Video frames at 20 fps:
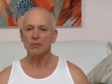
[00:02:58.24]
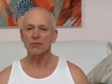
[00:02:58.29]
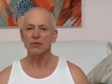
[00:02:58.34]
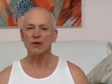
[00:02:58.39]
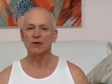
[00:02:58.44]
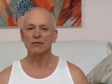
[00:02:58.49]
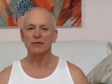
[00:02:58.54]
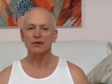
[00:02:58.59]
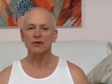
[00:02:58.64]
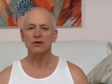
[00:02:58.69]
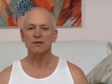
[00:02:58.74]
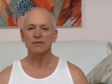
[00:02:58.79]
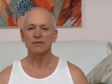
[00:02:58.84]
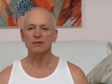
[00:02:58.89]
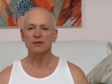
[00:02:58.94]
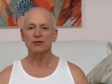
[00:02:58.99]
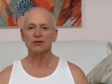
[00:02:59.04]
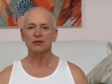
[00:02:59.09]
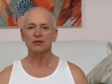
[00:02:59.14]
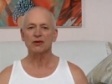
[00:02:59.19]
very
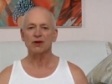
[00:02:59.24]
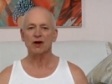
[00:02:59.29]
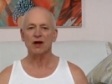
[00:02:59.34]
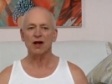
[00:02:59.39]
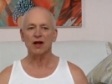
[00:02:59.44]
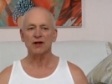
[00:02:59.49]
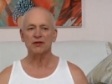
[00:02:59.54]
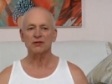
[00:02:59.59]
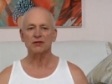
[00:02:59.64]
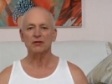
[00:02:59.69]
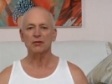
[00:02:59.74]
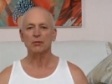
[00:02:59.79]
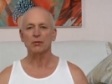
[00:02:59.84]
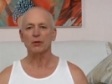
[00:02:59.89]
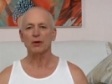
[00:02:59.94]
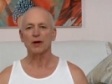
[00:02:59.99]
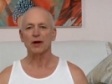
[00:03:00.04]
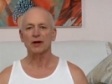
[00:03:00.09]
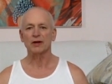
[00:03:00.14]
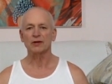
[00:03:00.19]
physical asana
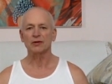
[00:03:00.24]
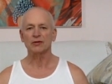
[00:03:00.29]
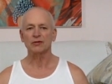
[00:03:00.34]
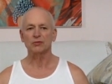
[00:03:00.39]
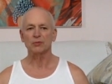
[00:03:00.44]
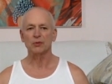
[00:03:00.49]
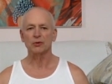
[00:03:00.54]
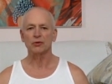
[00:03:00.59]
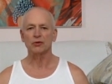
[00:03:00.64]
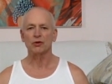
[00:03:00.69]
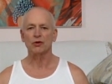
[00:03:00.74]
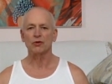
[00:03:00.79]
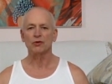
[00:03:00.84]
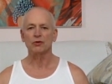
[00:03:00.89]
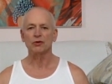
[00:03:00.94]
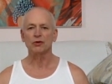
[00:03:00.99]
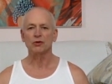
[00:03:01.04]
practice, but you're only